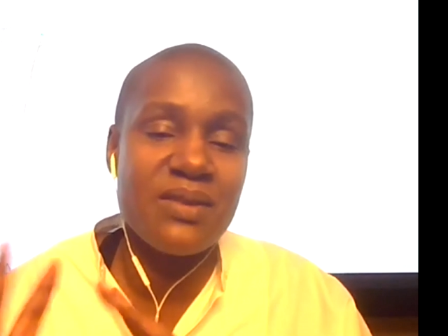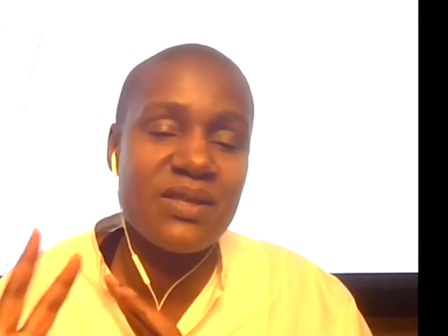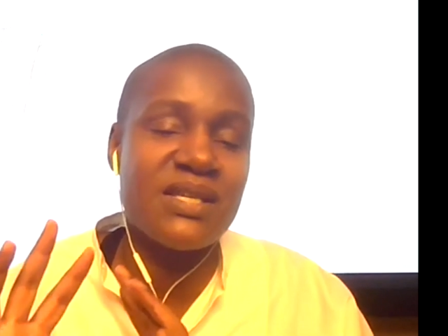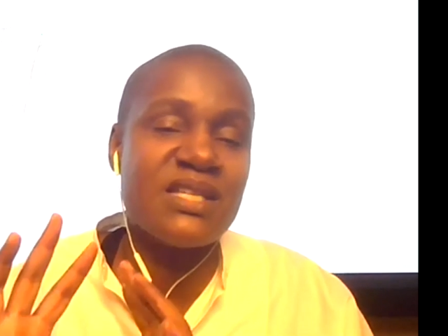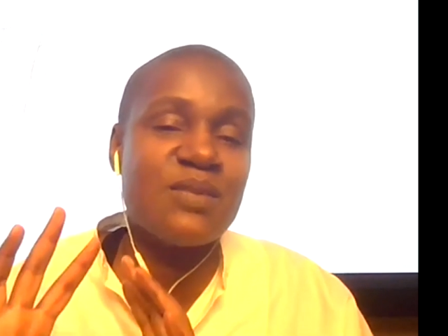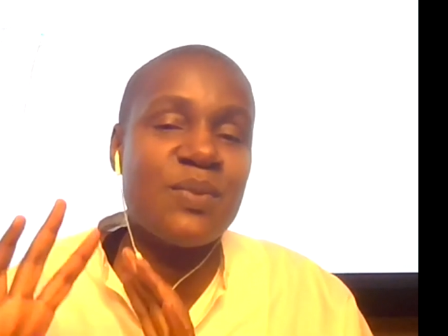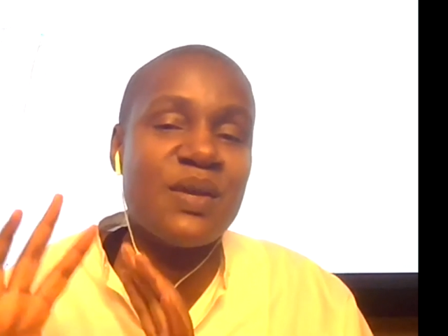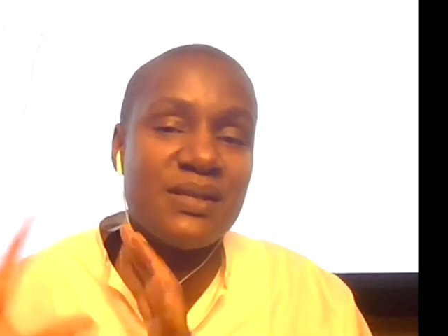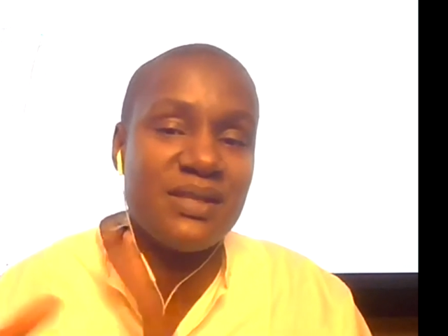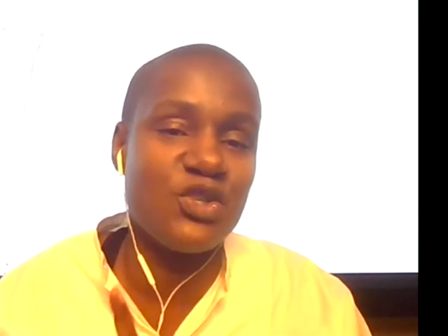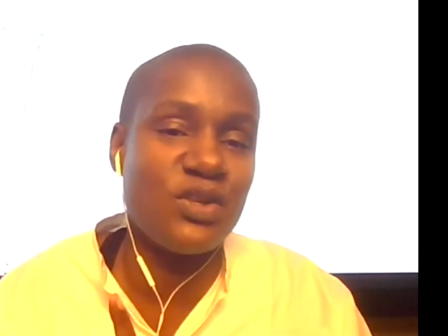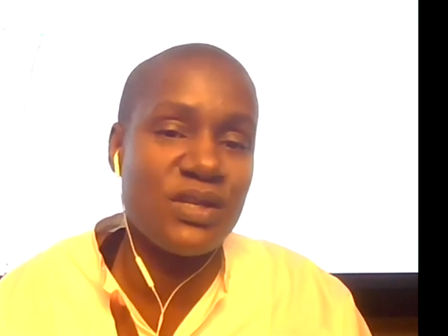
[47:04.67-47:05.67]
They tend to be
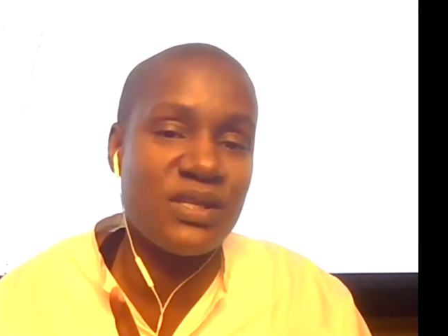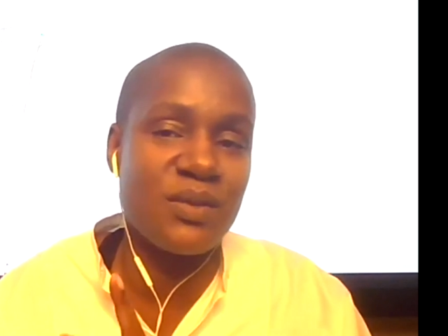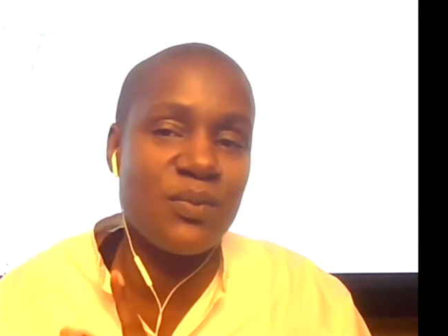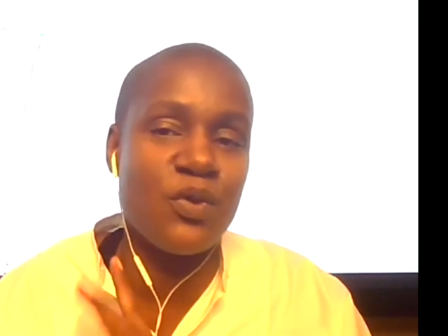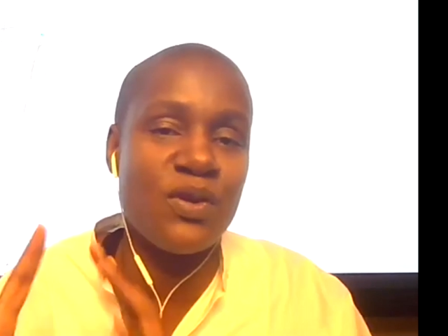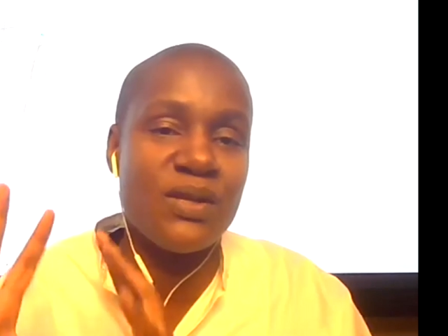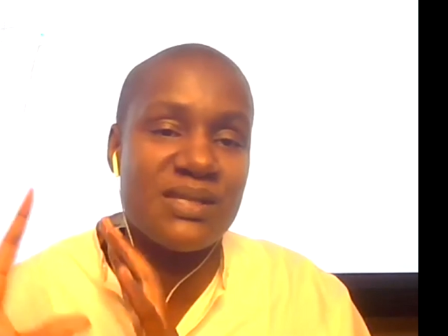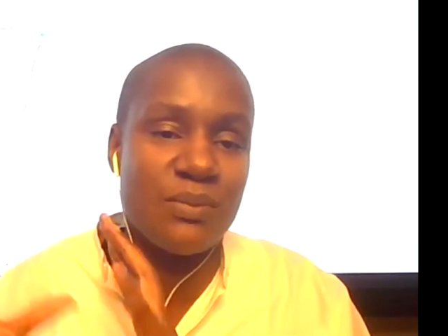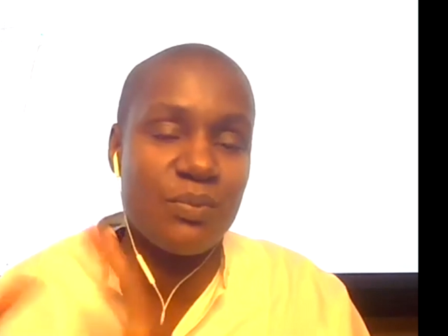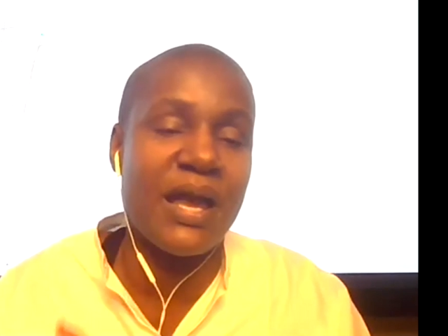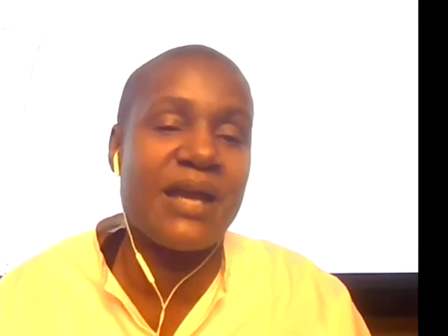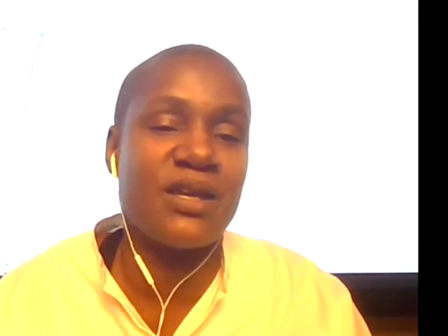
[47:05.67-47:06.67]
Indigenous communities
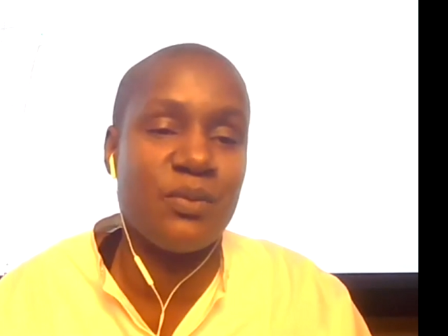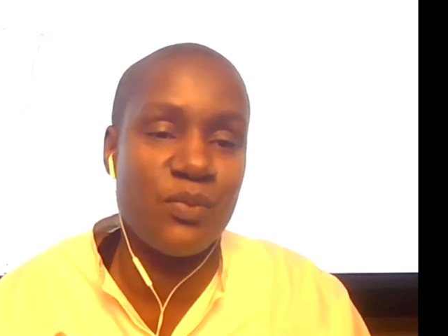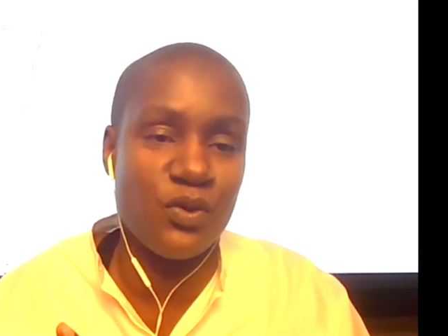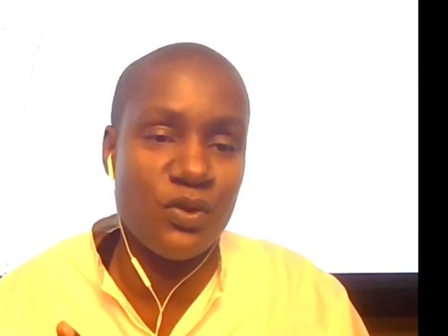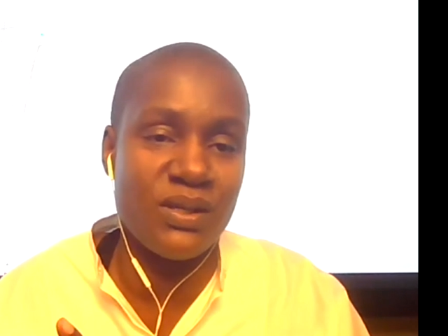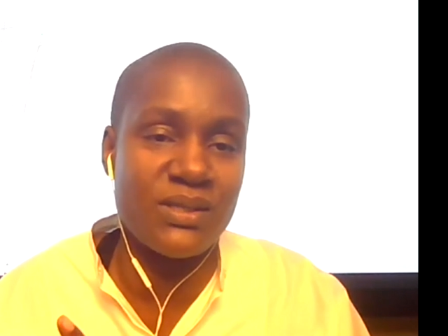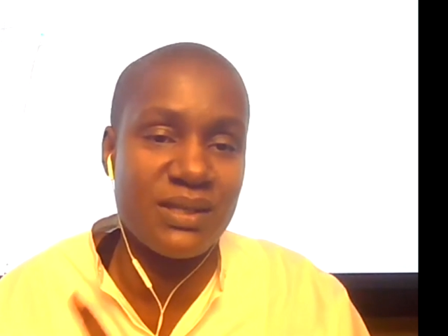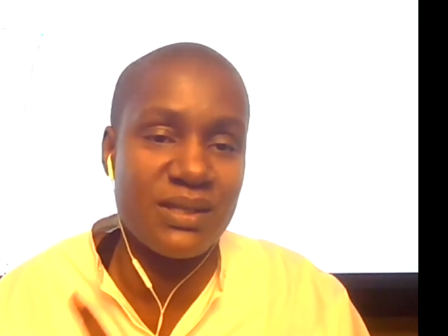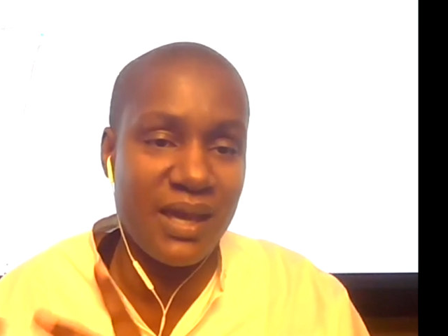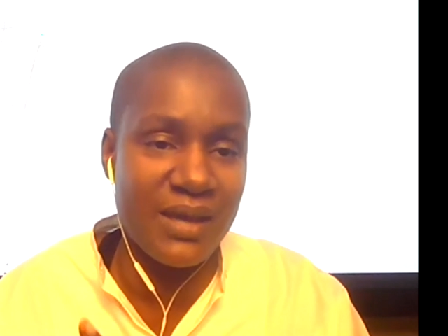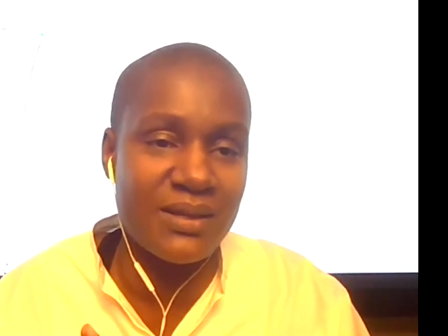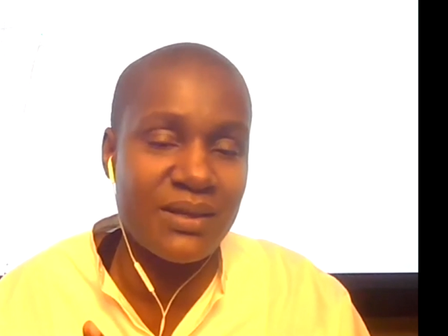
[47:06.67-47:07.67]
and Black communities
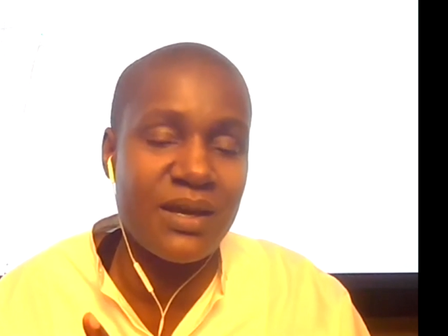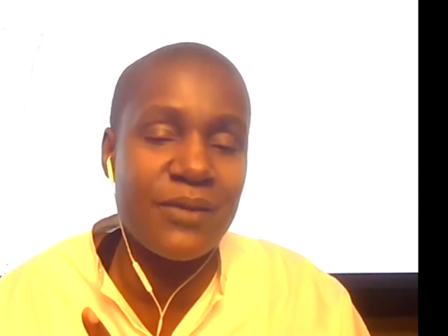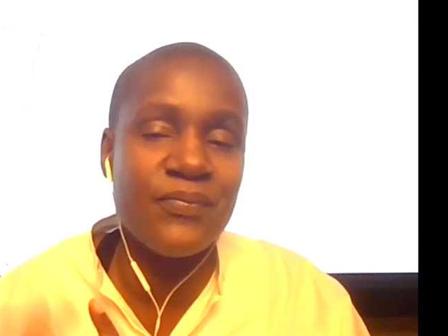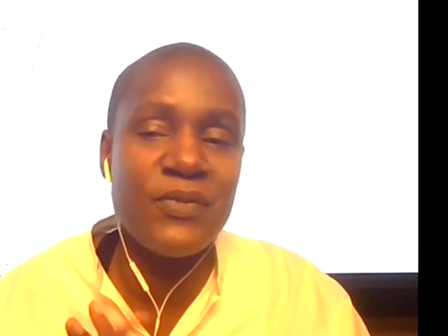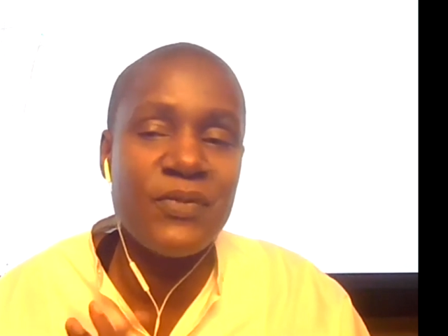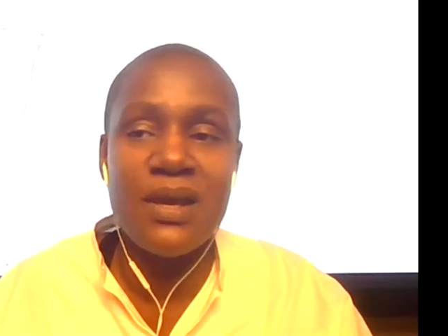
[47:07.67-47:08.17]
in Canada,